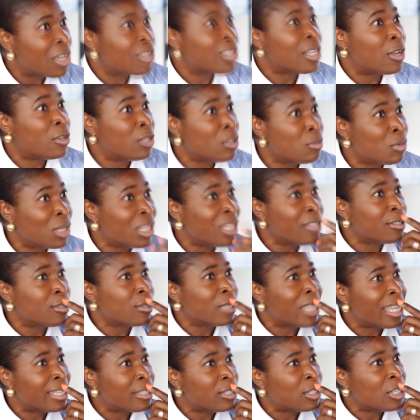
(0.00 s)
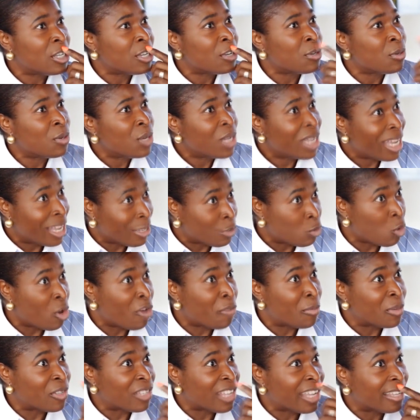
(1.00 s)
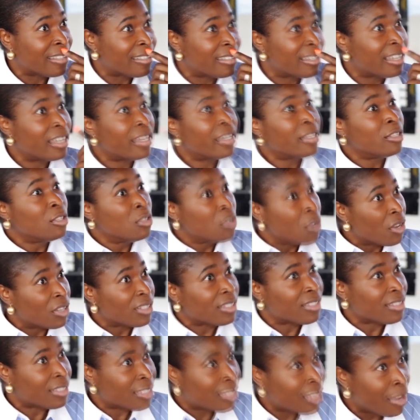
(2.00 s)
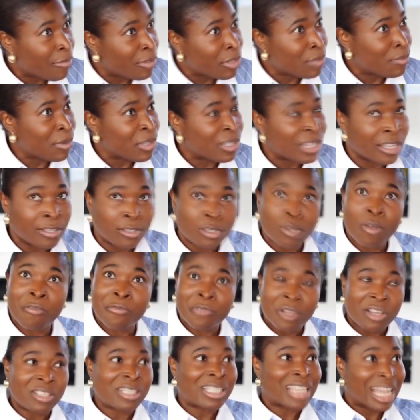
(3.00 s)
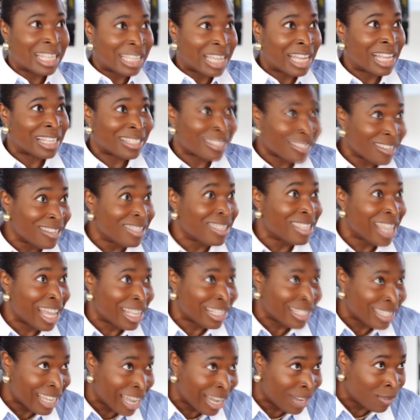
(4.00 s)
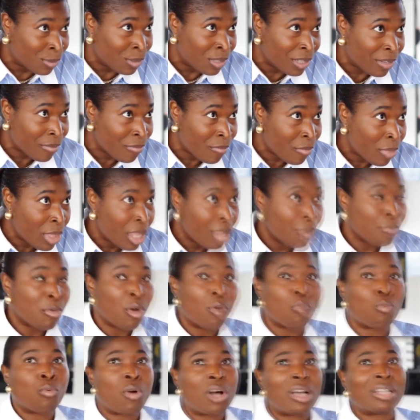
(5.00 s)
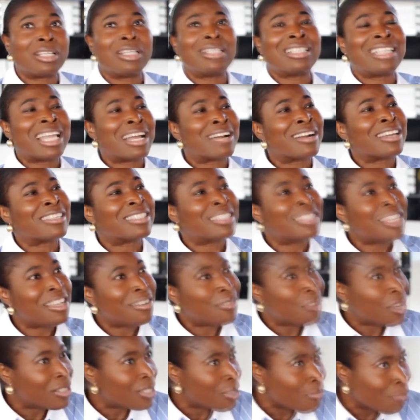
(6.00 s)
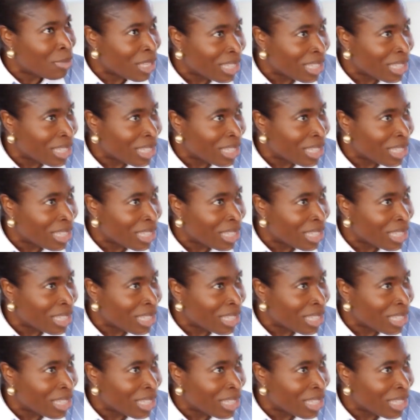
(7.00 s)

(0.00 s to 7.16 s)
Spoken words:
Because they're only willing to lend to you at 12%, not 7%. Of course, Ghana has turned that down. But there are serious